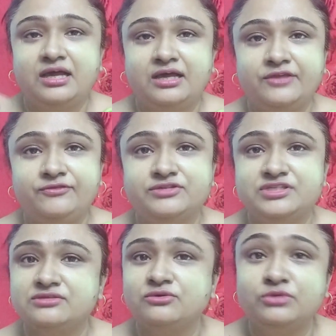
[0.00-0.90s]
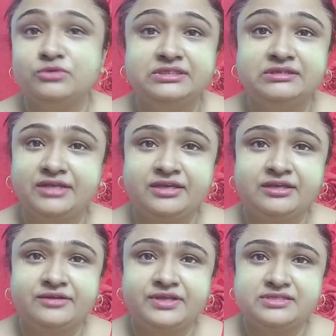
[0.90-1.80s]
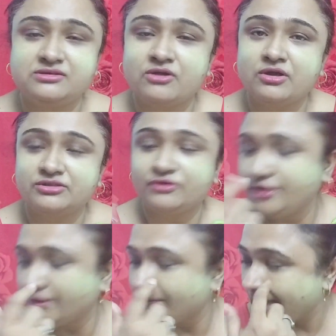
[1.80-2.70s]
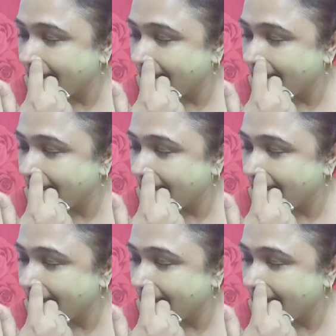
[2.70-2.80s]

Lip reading: If you just Google 13 degrees north on your map,